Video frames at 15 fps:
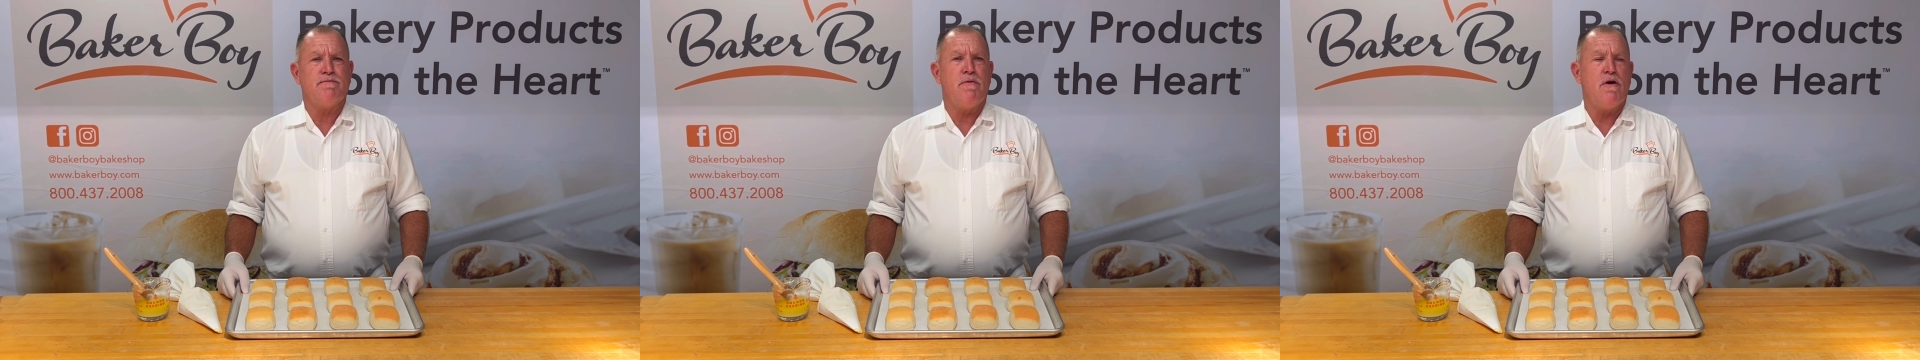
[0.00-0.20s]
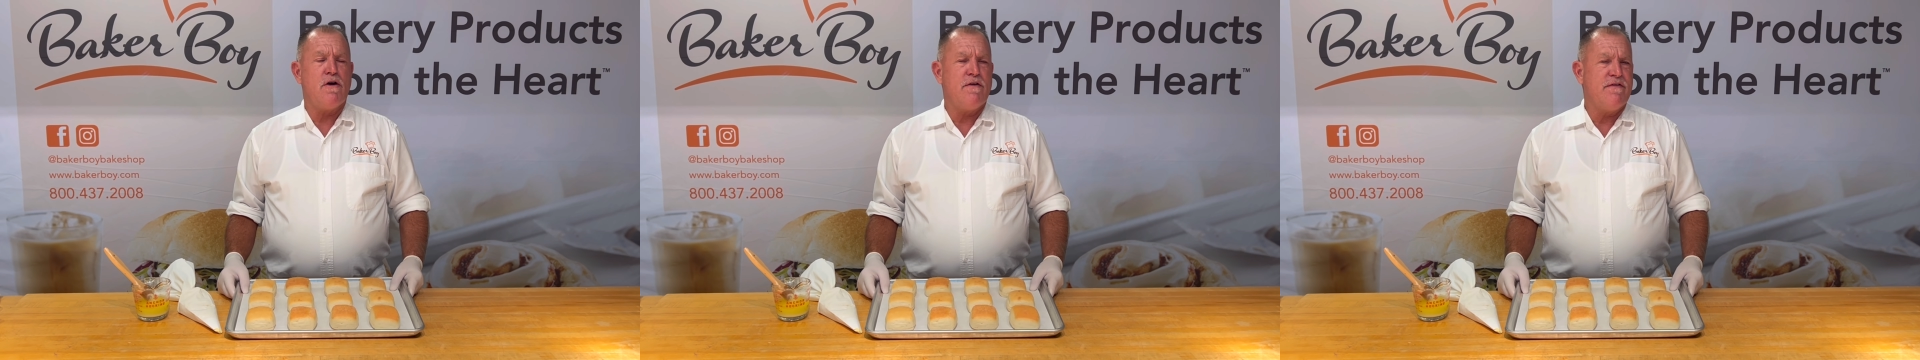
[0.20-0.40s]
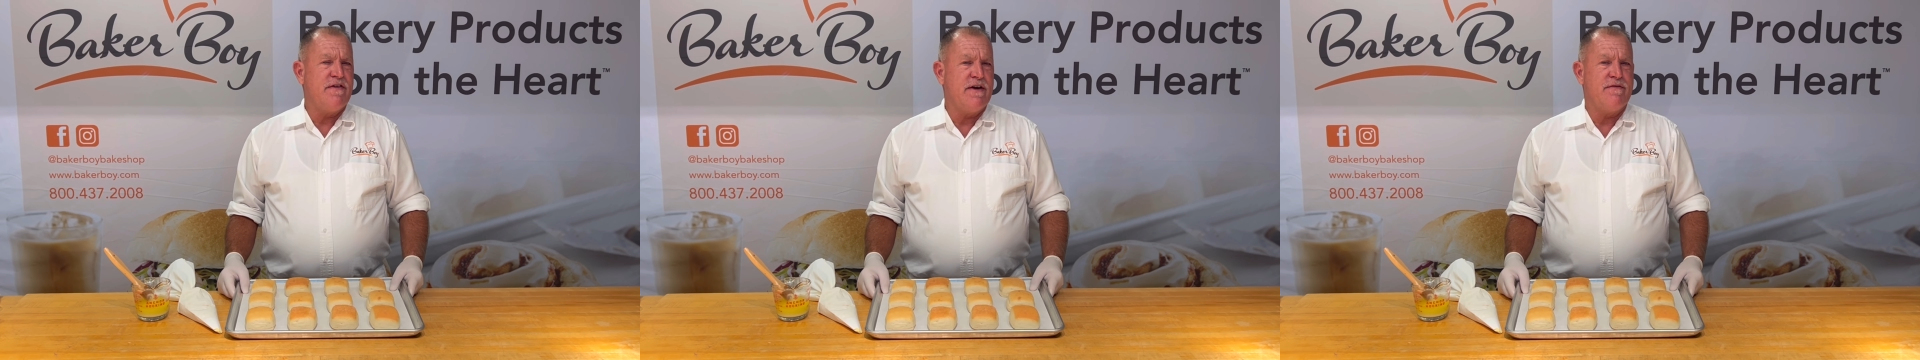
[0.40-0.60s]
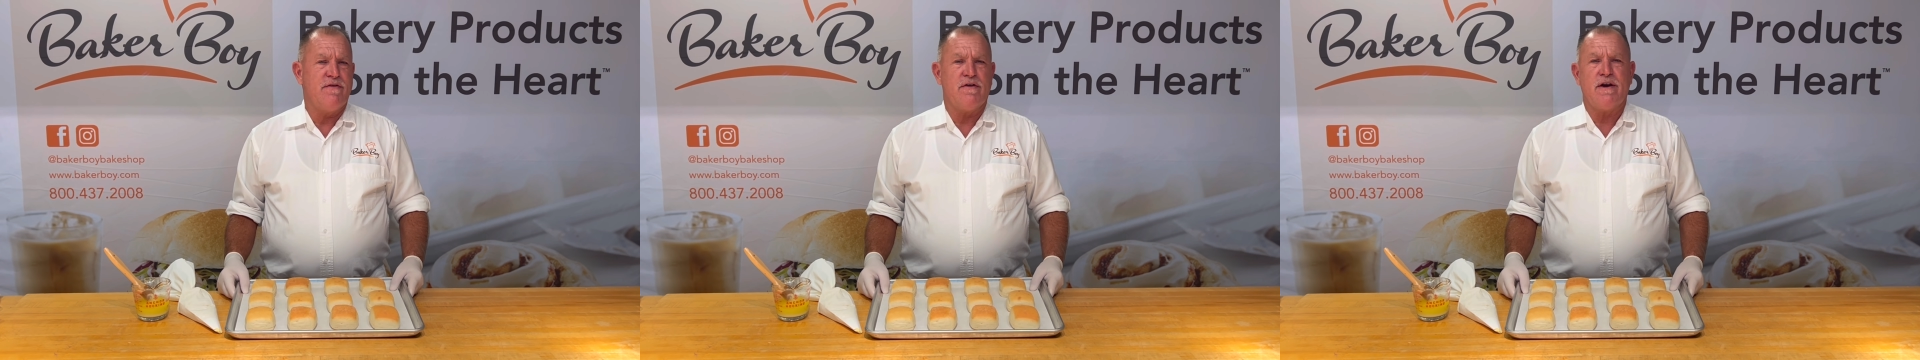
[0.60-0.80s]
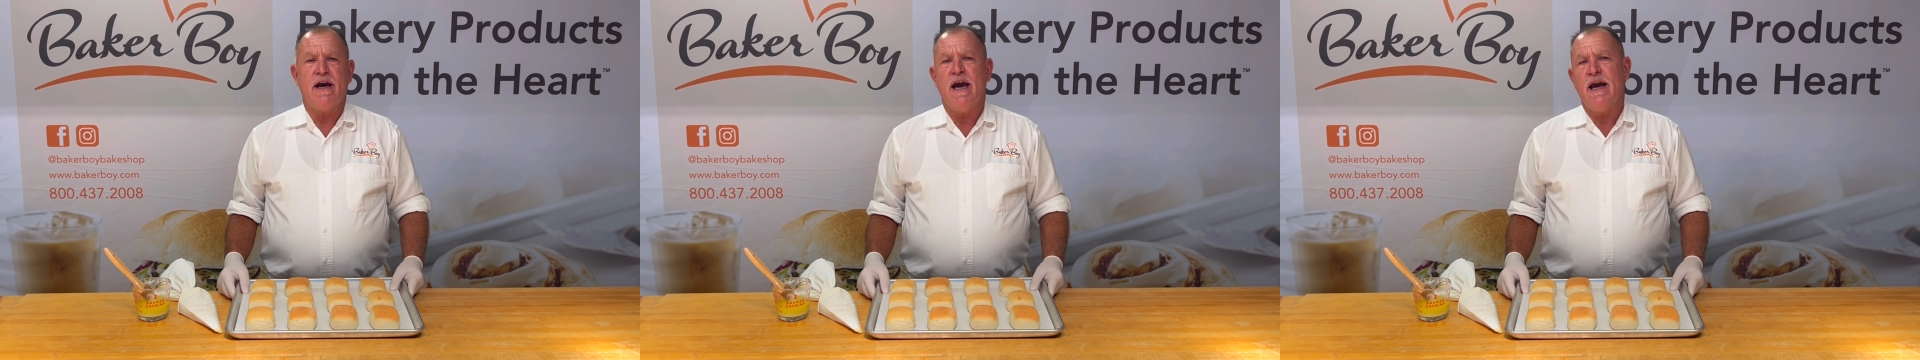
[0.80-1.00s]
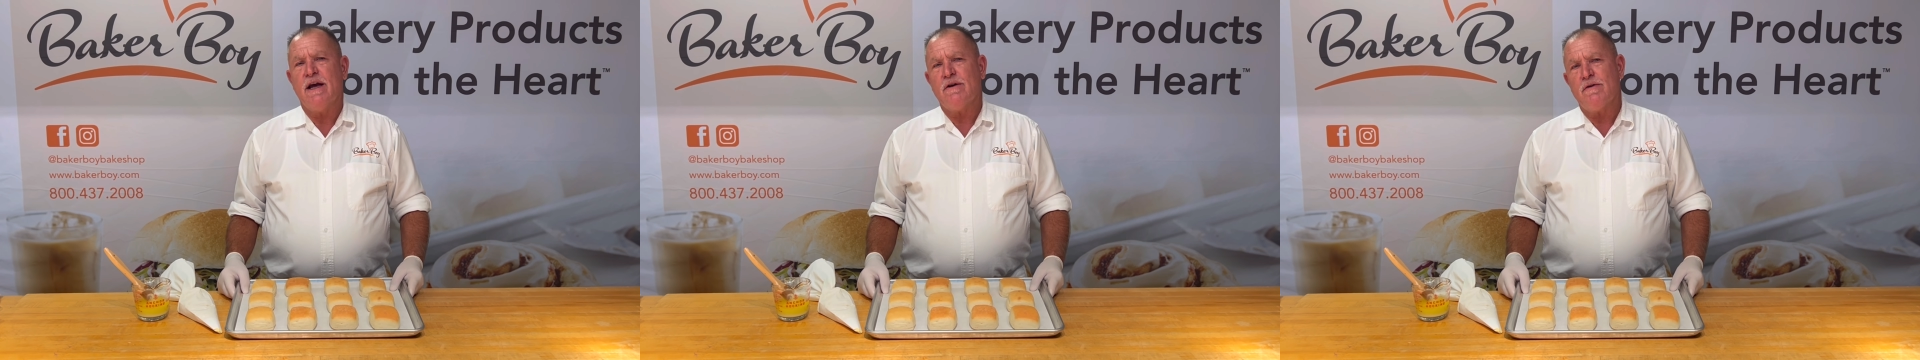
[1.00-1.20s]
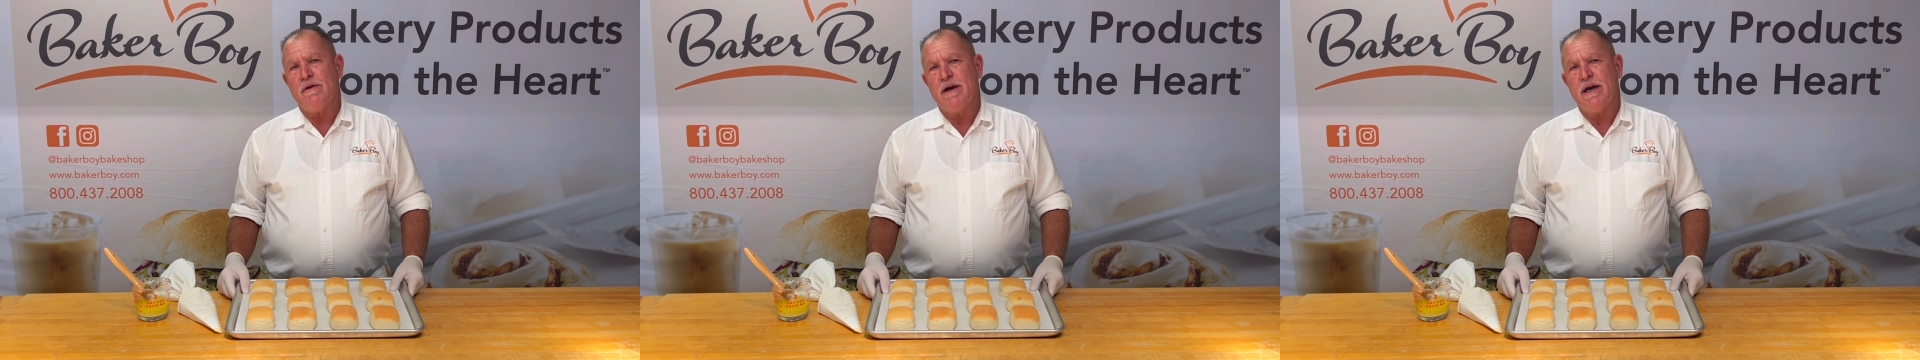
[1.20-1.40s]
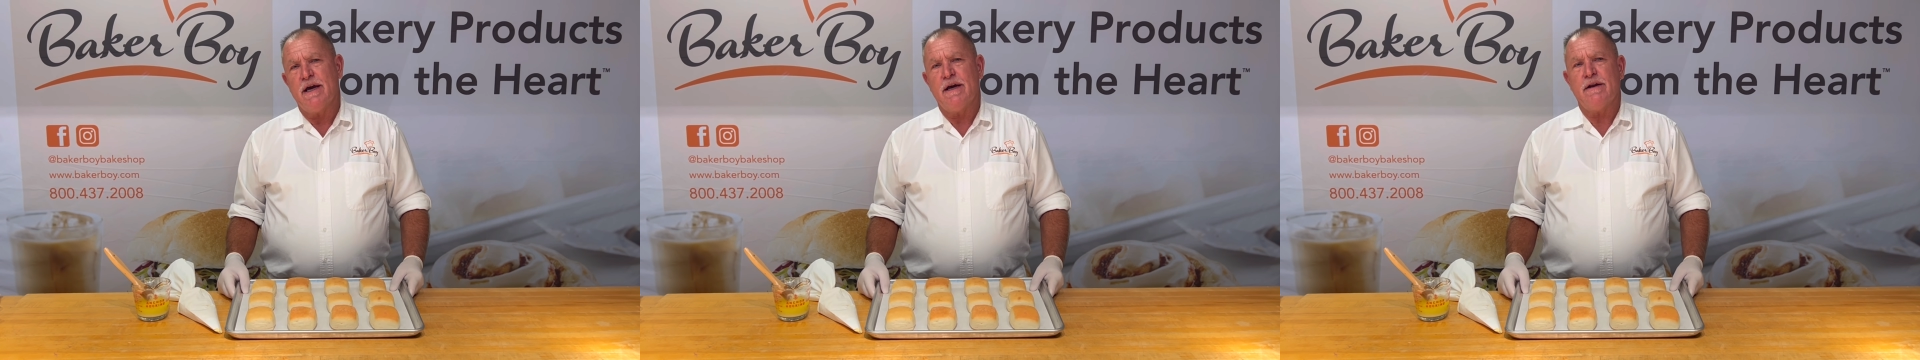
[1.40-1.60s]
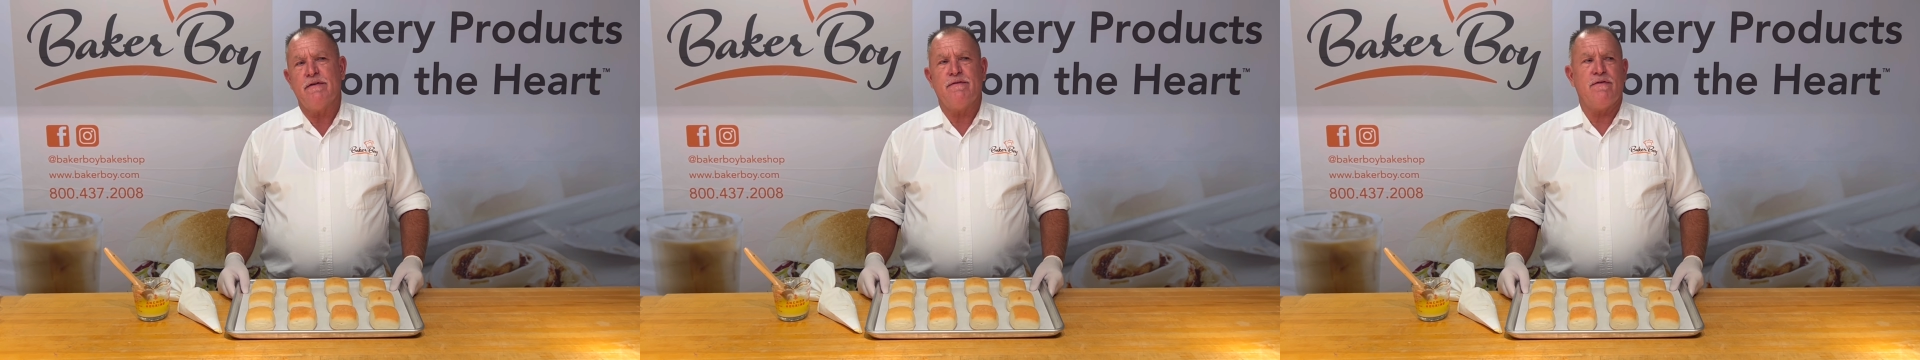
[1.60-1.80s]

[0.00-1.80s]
perfect for catering and